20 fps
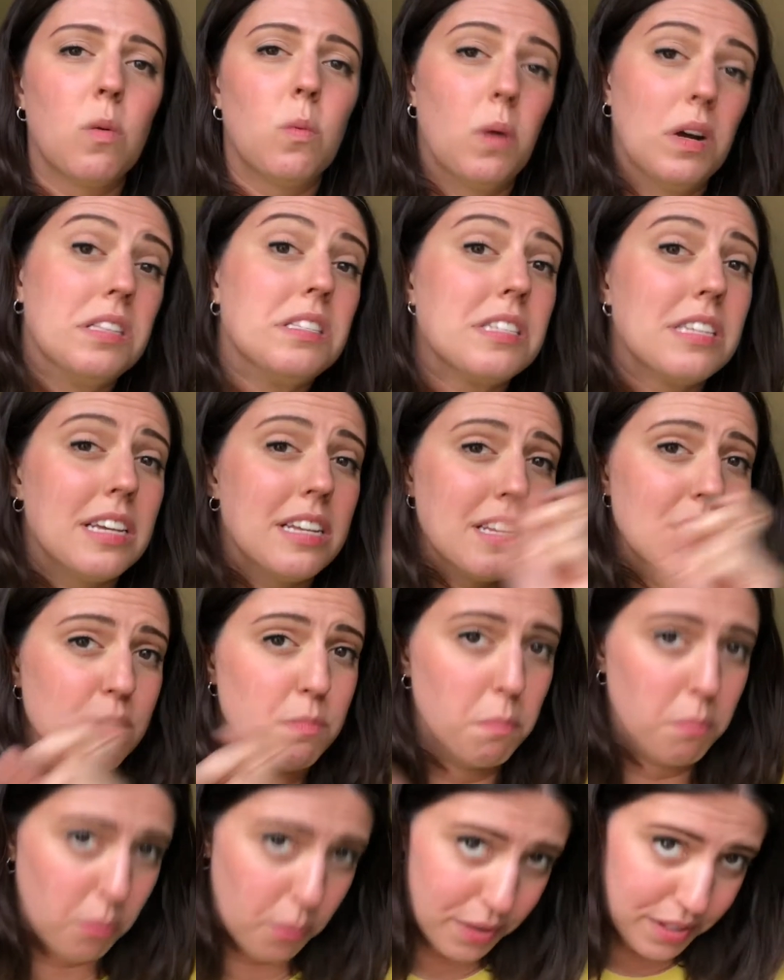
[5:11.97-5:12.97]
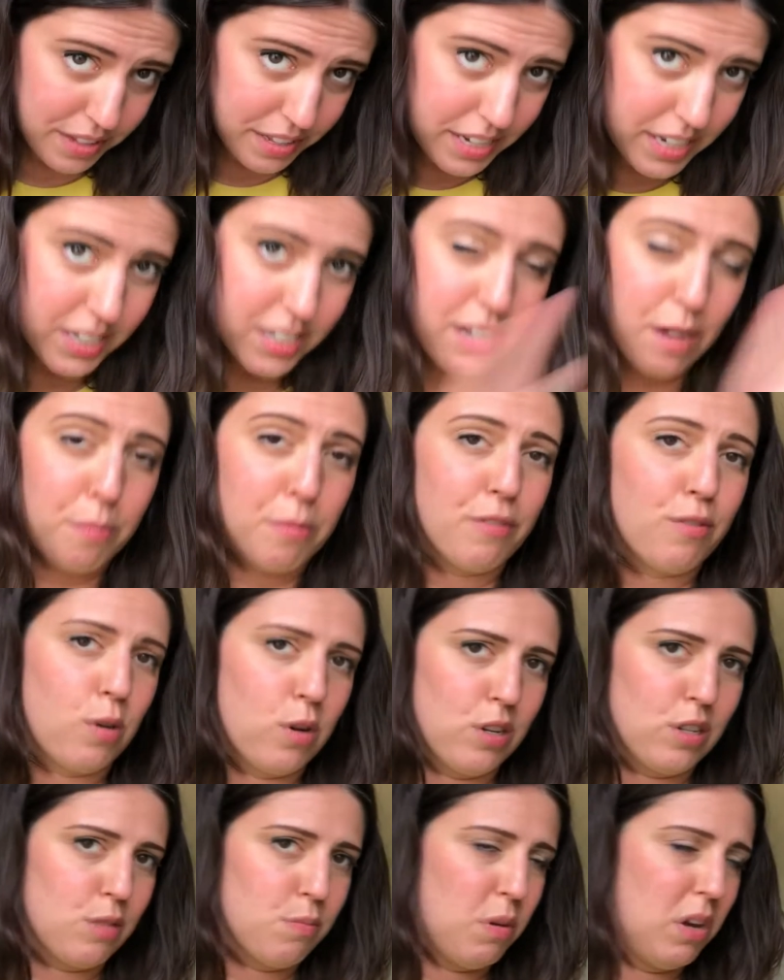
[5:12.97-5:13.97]
once it is boiling, not before
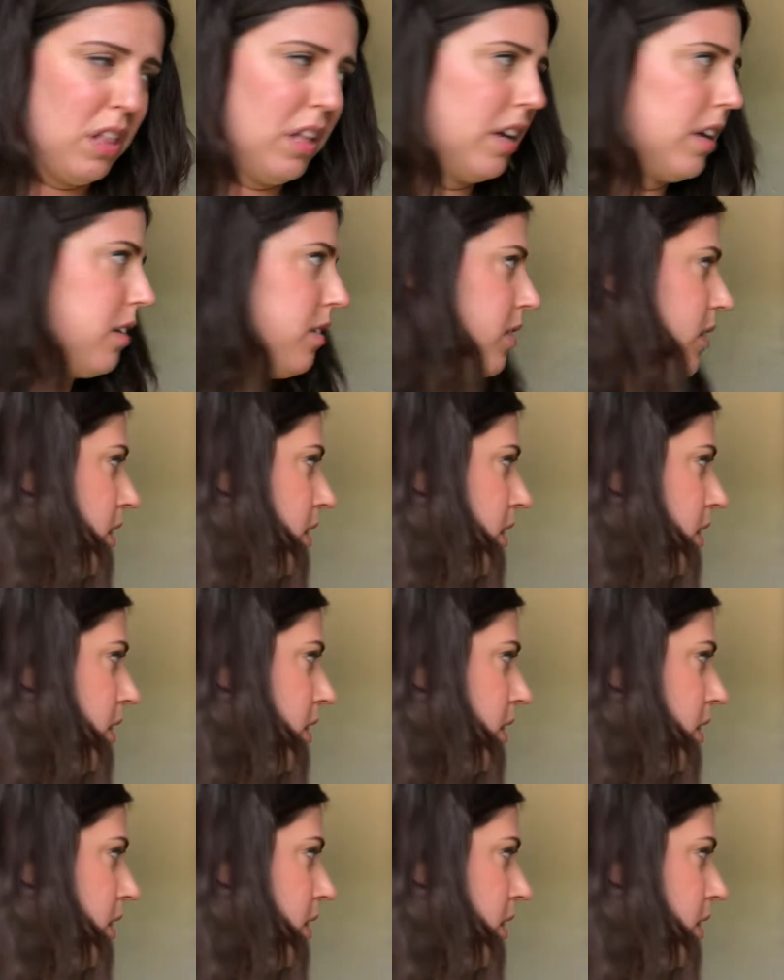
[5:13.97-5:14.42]
it is boiling.